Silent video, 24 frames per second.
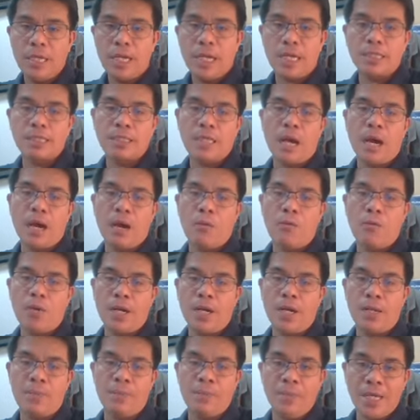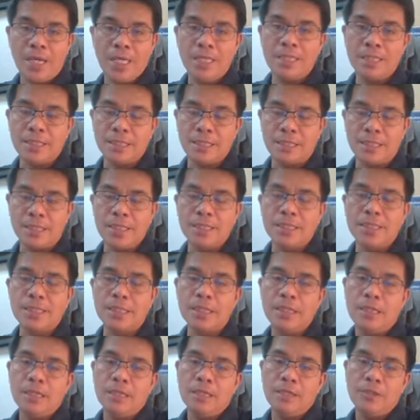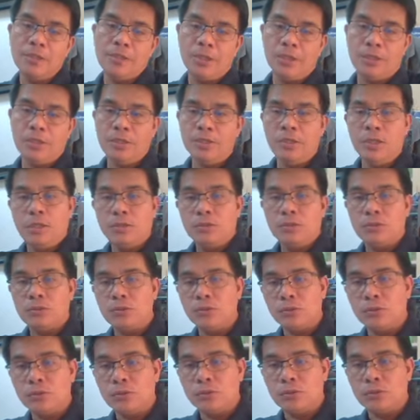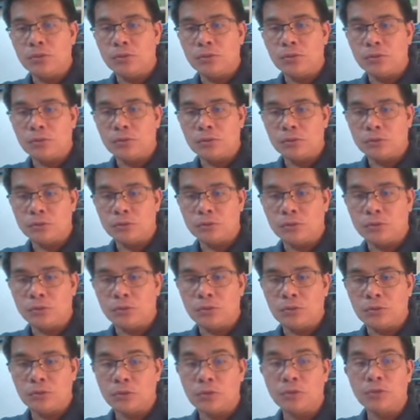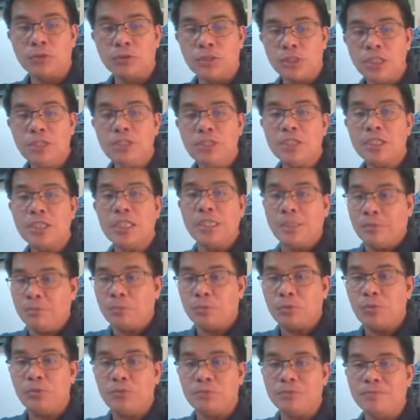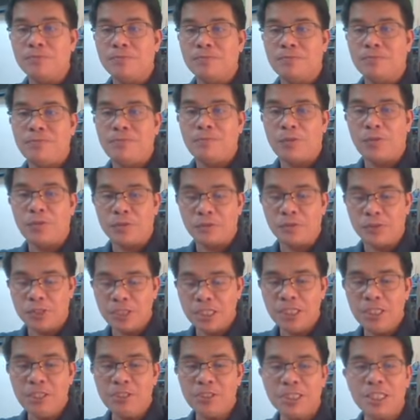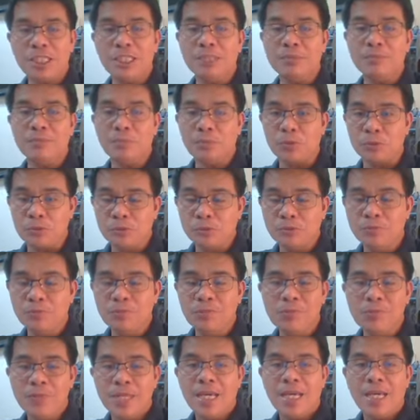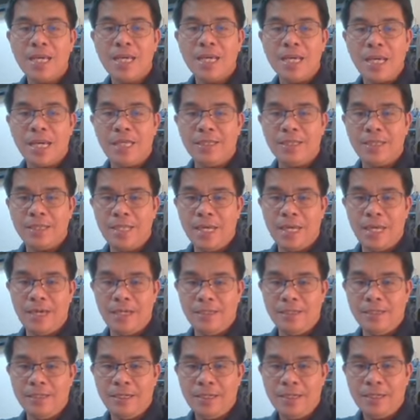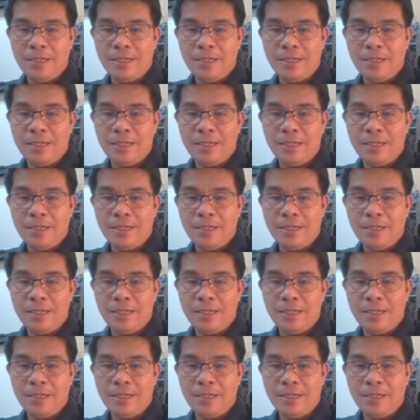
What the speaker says: as our basis, now to continuously improve, to continuously improve, and then